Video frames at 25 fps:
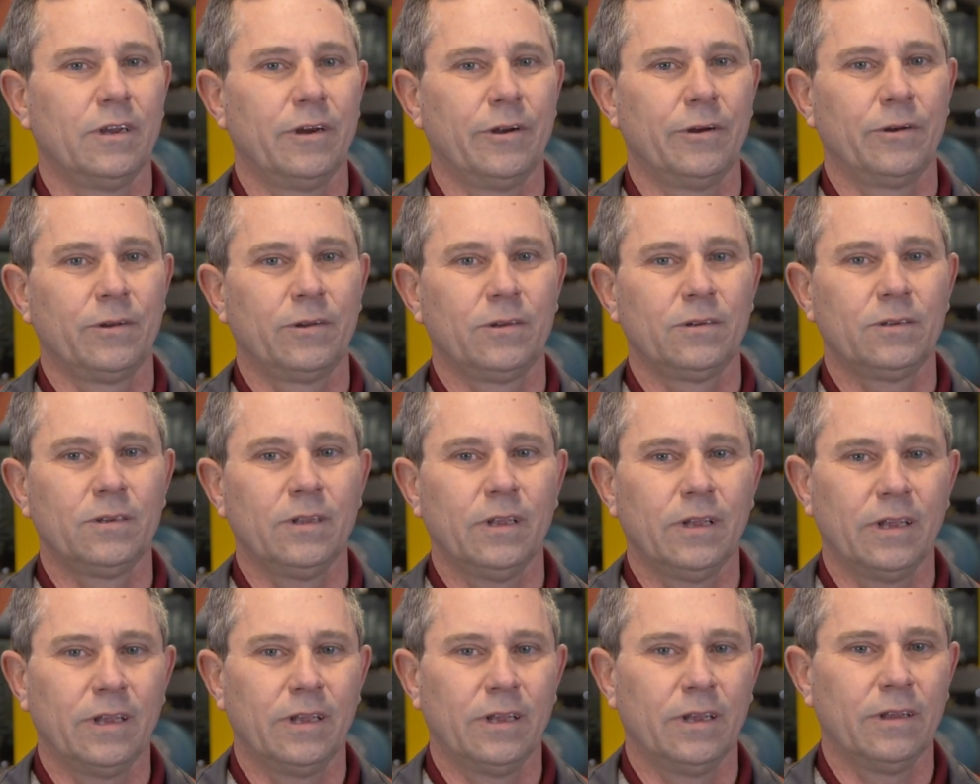Our
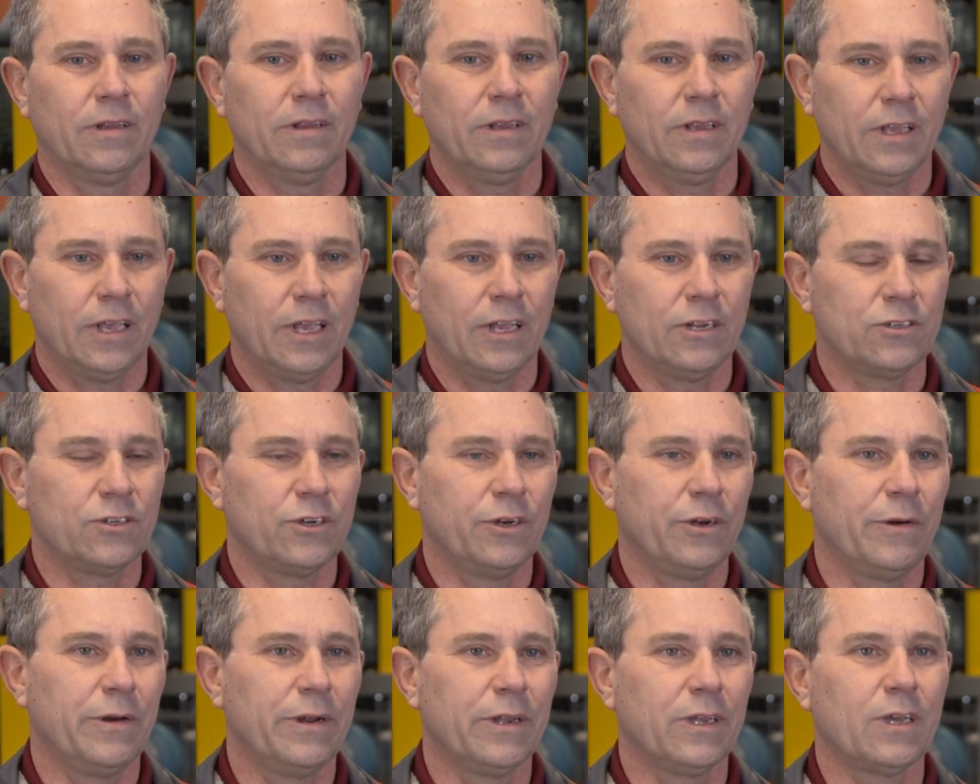uh,
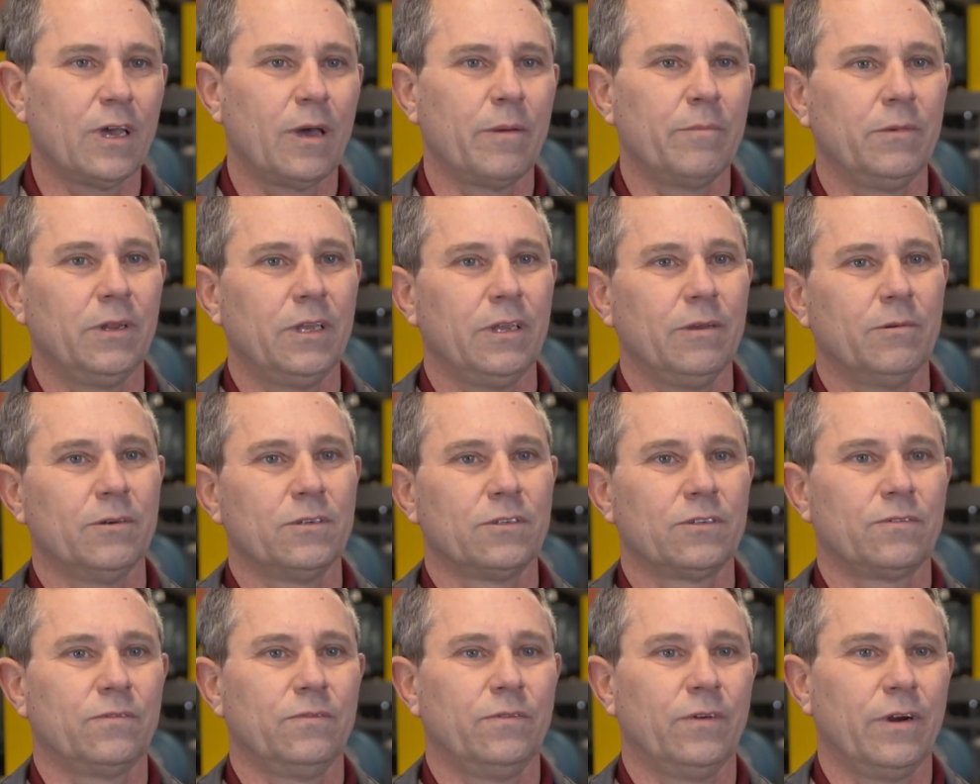engineering company
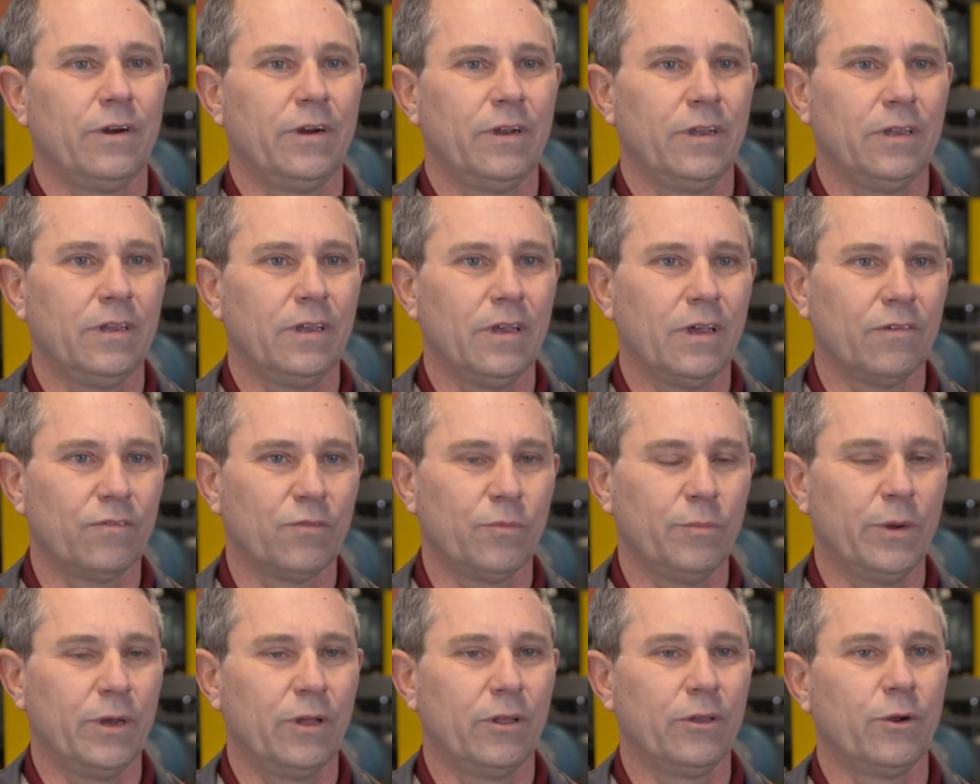was very uh,
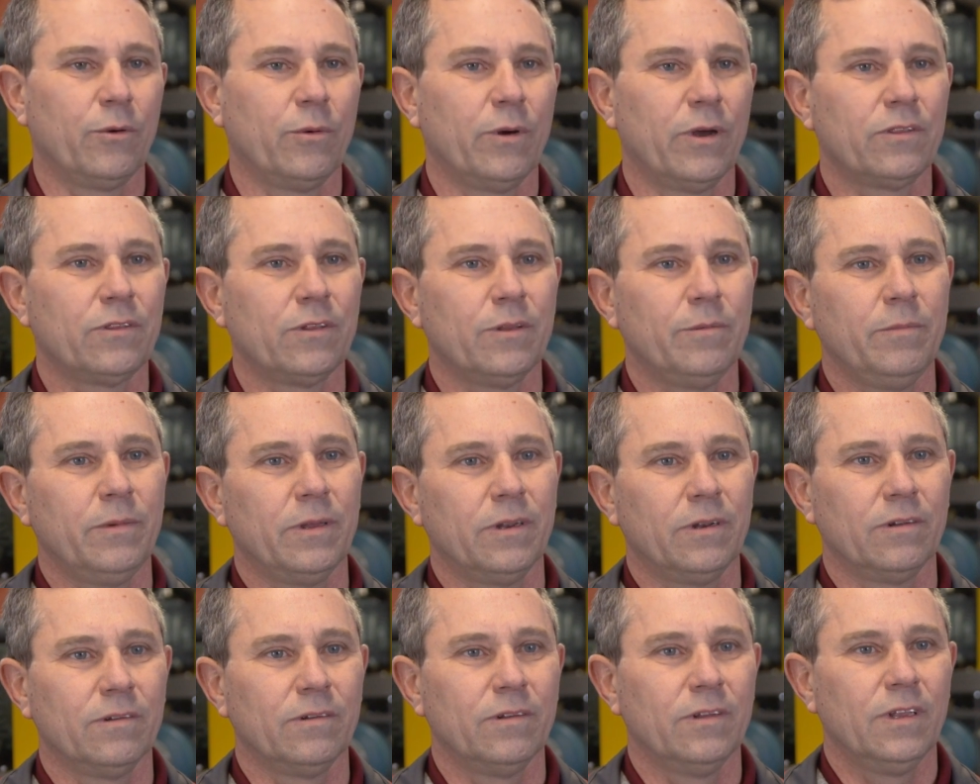familiar with them
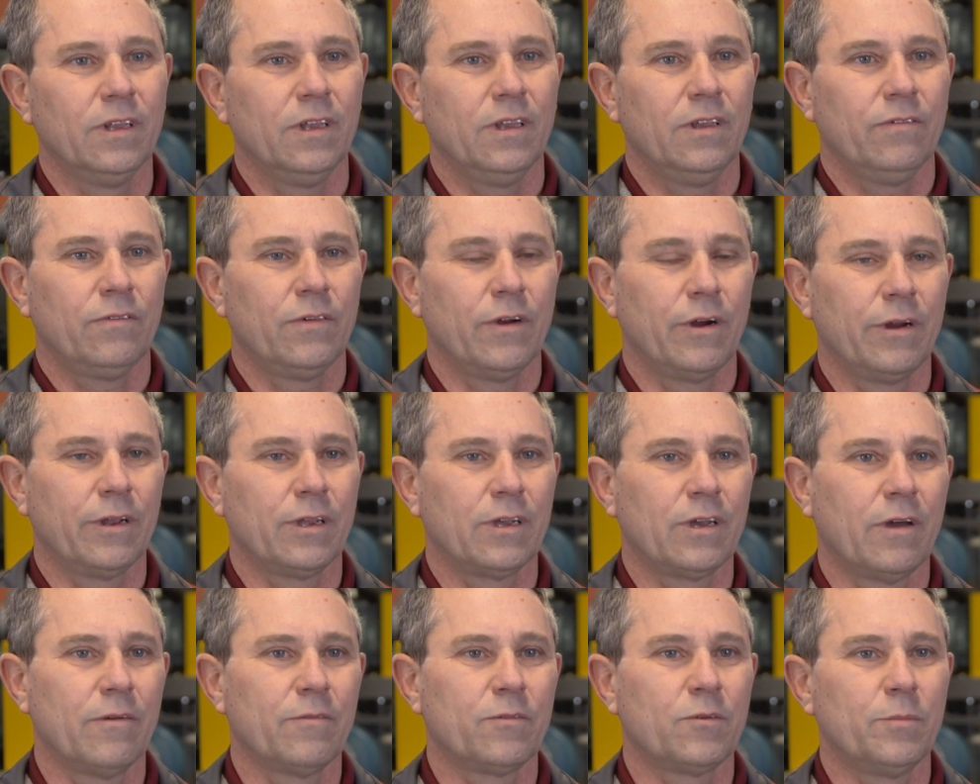and very
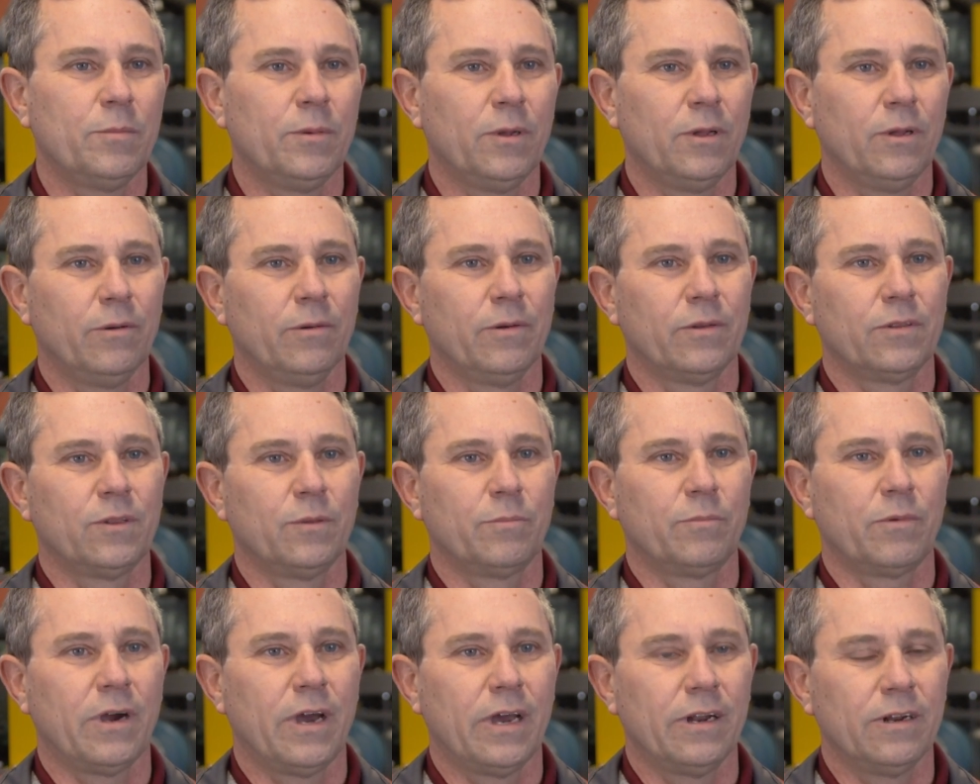comfortable with
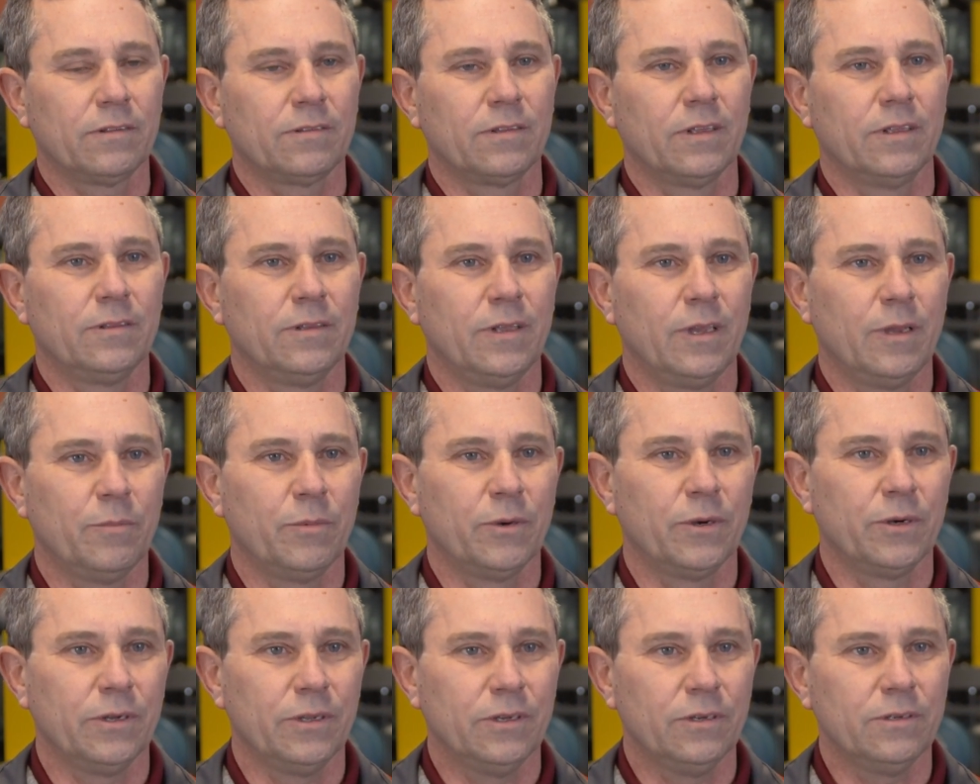the product that they
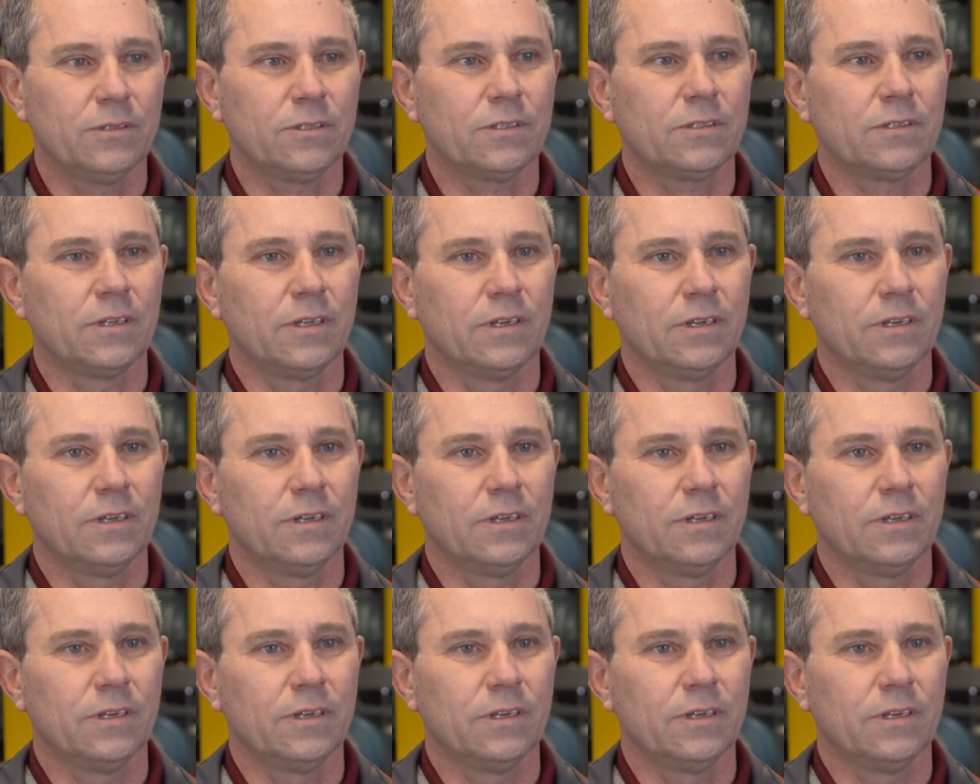produced.